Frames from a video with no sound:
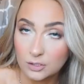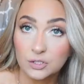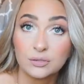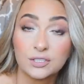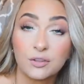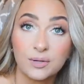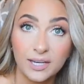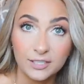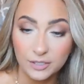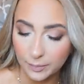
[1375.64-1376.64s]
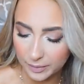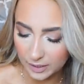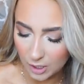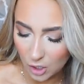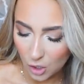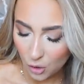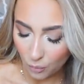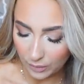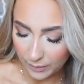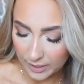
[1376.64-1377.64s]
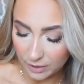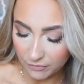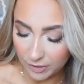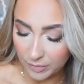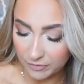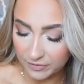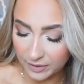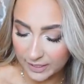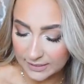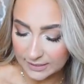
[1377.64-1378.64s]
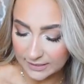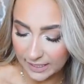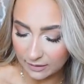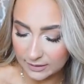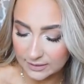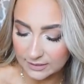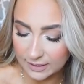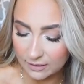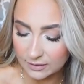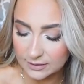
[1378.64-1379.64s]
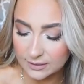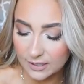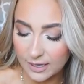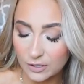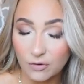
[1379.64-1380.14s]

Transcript: So it was a three-day trip. We went from Philly to Dallas, Dallas, and